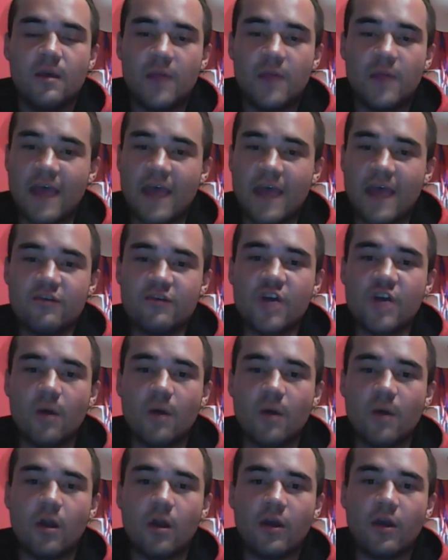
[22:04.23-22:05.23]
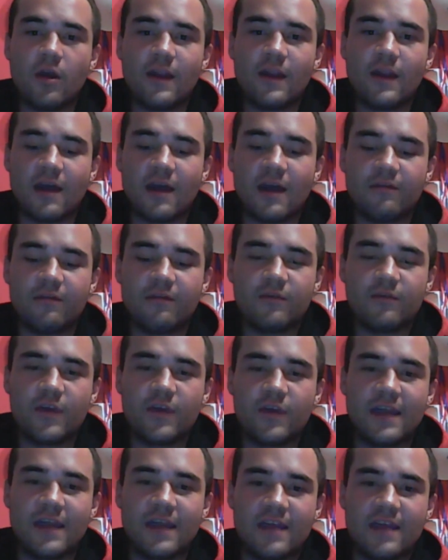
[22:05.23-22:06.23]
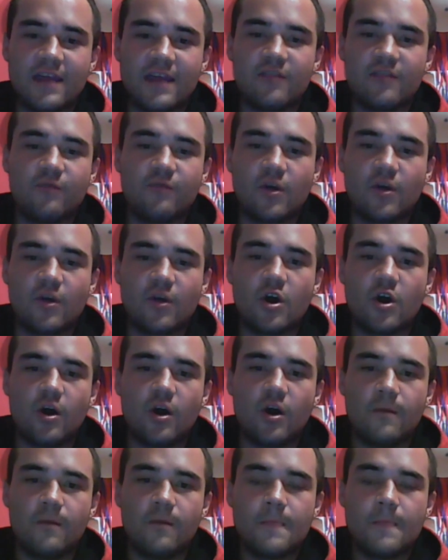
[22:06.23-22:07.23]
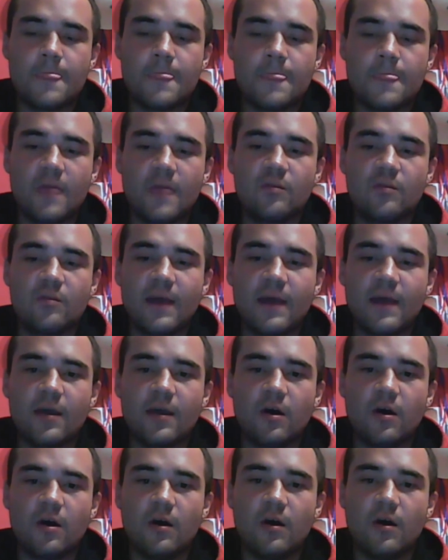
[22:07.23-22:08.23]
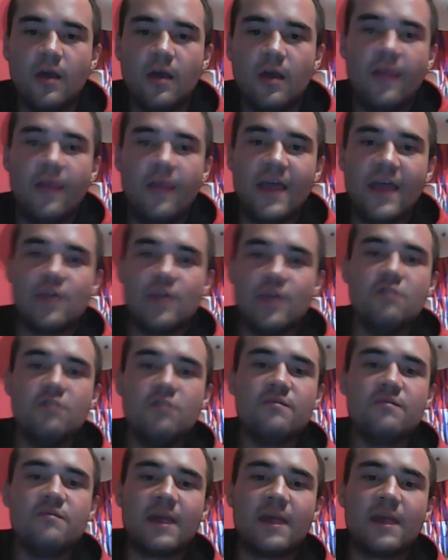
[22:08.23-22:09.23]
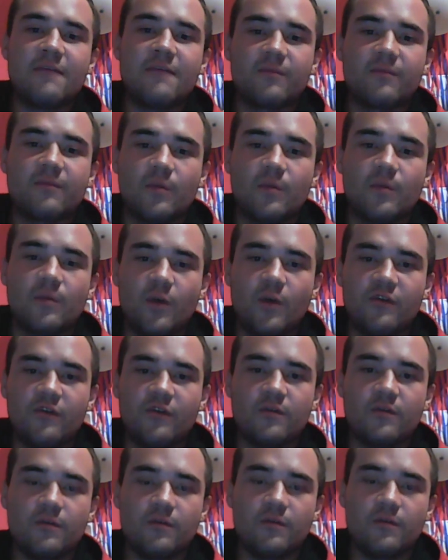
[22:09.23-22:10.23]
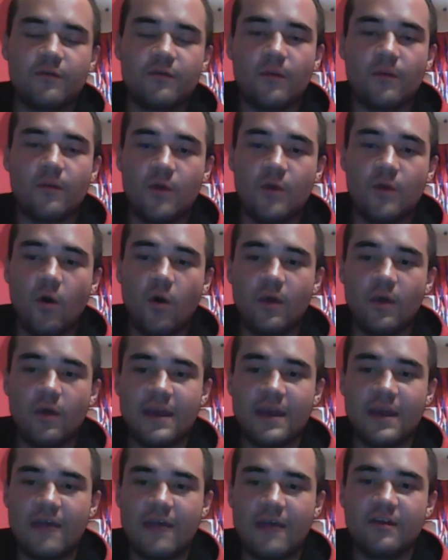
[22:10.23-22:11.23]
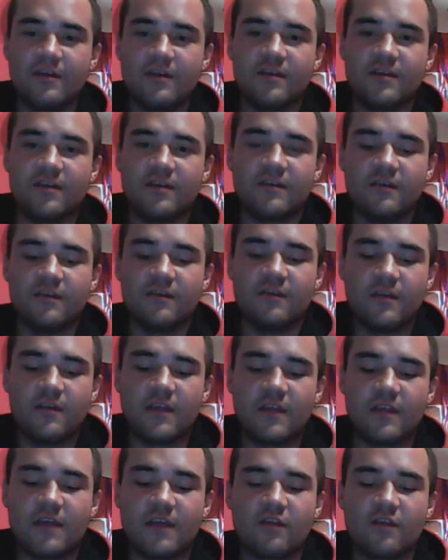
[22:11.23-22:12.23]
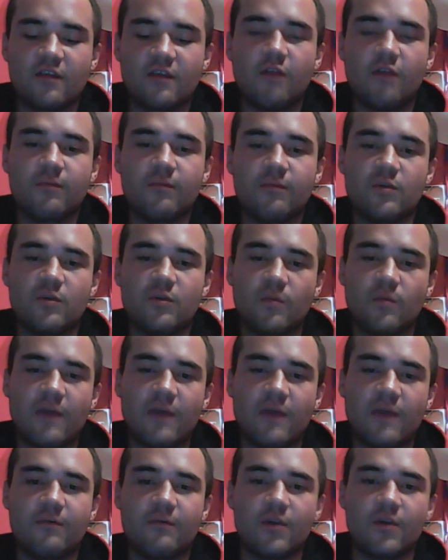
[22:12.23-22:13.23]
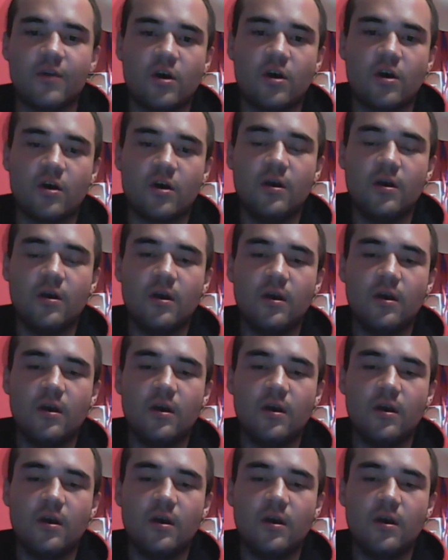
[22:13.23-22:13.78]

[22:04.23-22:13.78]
as you go along in life, you get debt for a car, to buy a car. They use money from your inheritance that they stole from you to pay for the car.